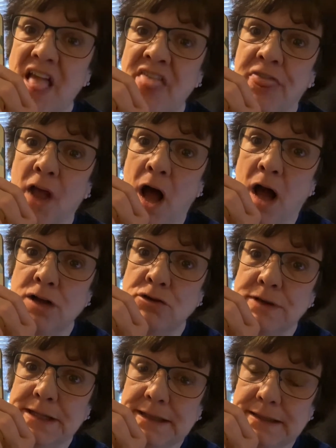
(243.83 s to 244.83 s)
the
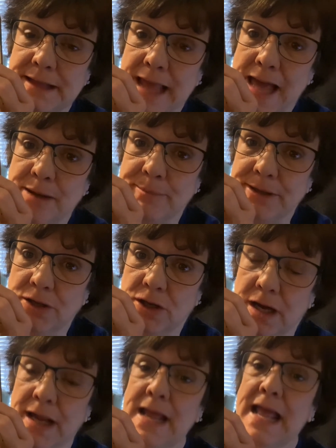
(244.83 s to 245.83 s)
hungry little caterpillar,
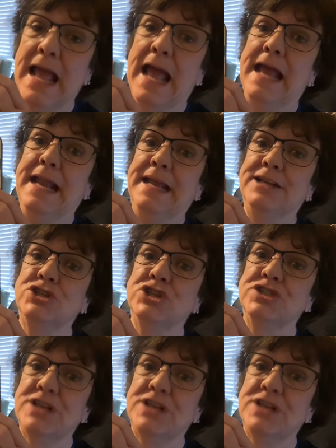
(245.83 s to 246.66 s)
and it just